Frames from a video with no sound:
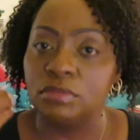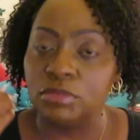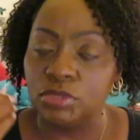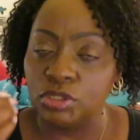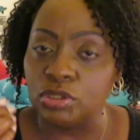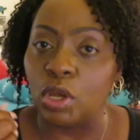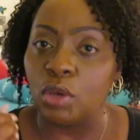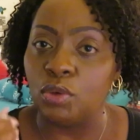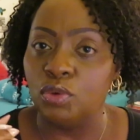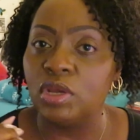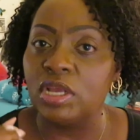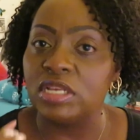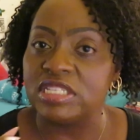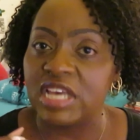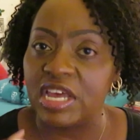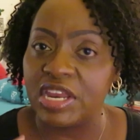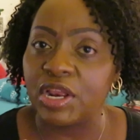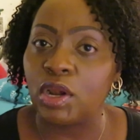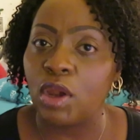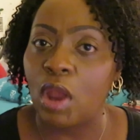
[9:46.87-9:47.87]
you know you can
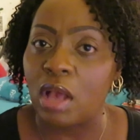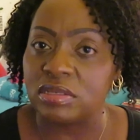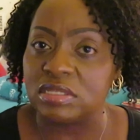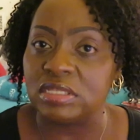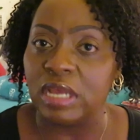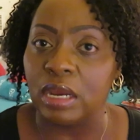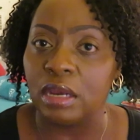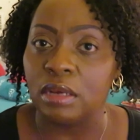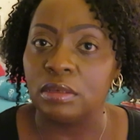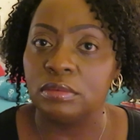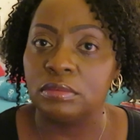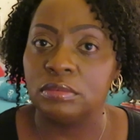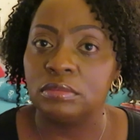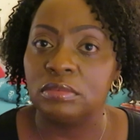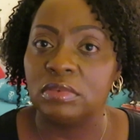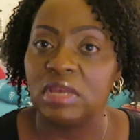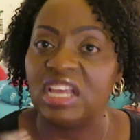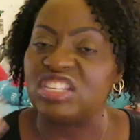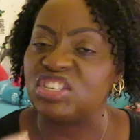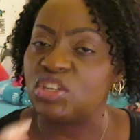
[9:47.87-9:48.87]
tell the gloss there
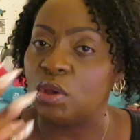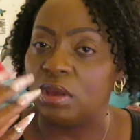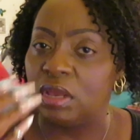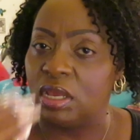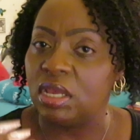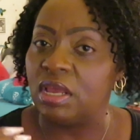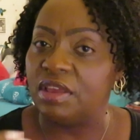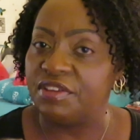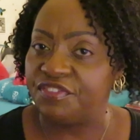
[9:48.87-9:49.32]
so it,